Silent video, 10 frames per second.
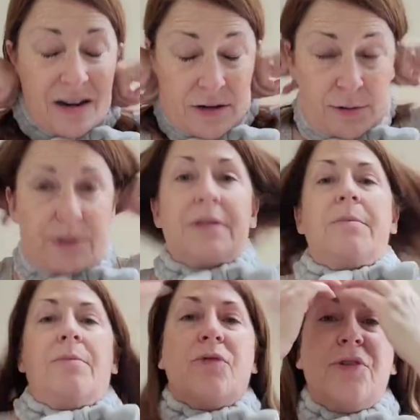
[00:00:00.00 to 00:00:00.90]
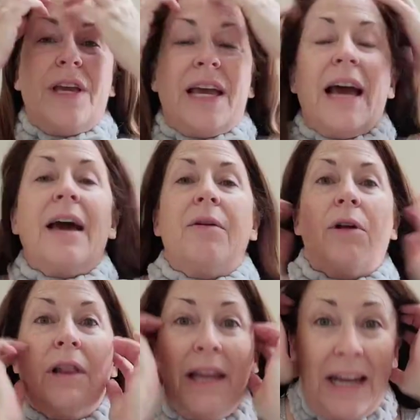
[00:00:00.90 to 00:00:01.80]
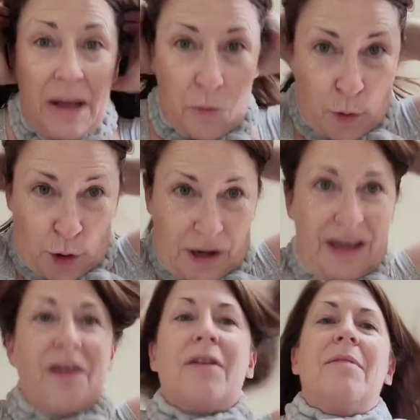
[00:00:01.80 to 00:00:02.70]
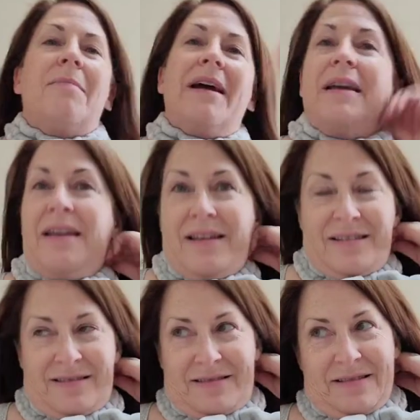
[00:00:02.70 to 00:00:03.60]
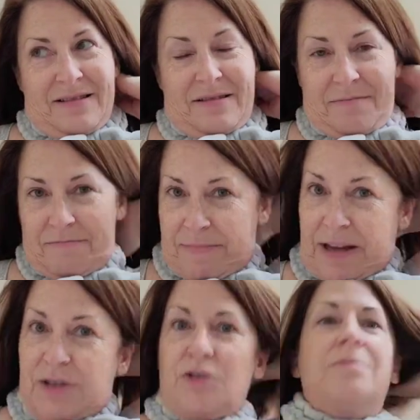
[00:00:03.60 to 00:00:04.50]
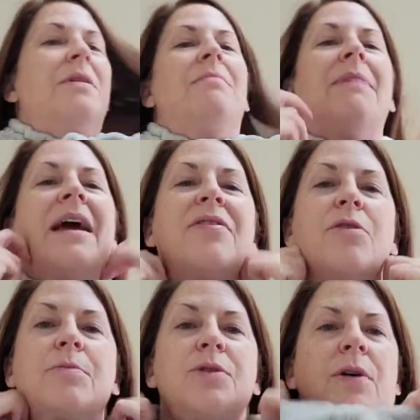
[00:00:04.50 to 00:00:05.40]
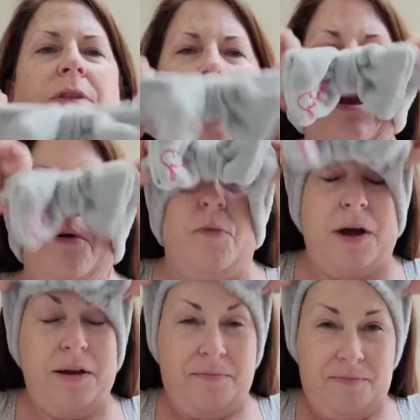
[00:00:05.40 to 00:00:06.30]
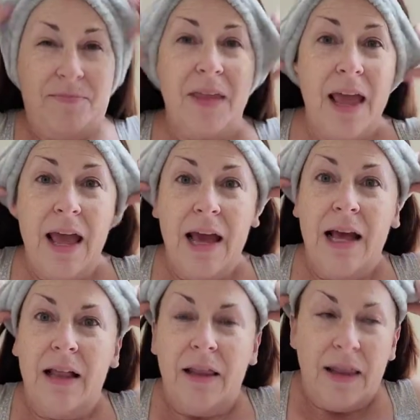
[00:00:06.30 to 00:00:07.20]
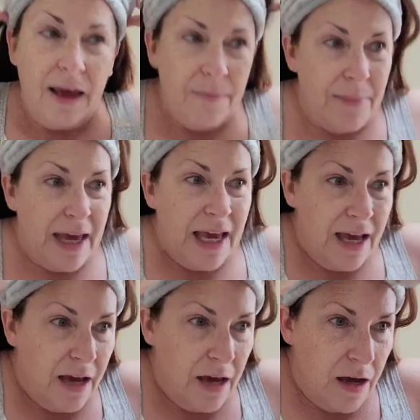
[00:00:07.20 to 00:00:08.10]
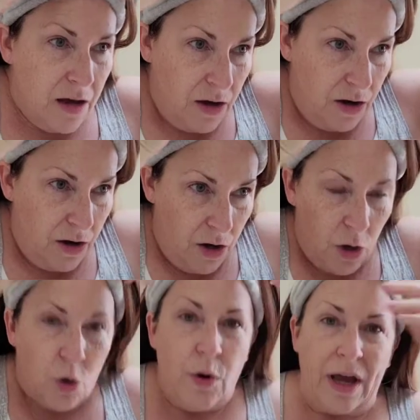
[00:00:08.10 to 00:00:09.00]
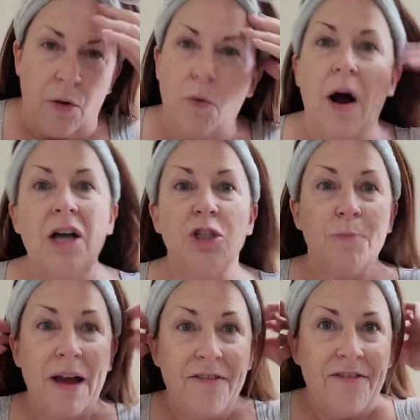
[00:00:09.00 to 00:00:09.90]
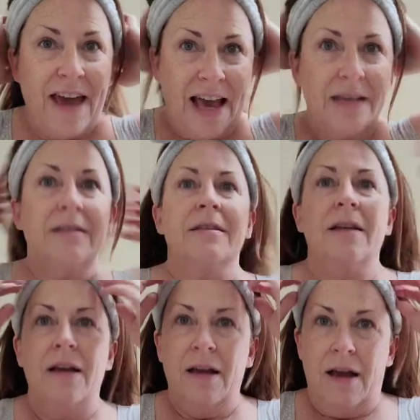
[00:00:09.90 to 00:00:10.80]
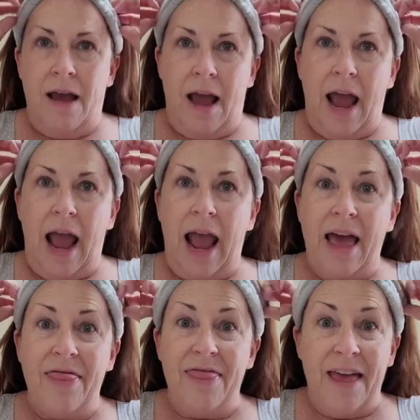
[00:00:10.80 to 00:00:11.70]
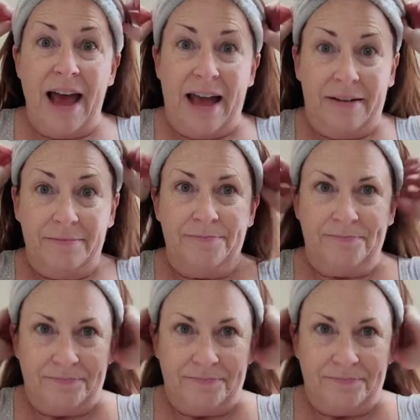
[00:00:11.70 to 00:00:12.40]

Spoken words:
to do some recon cleaning work here in my bedroom and bathroom. So I thought, you know what? Let me quick wash my face and then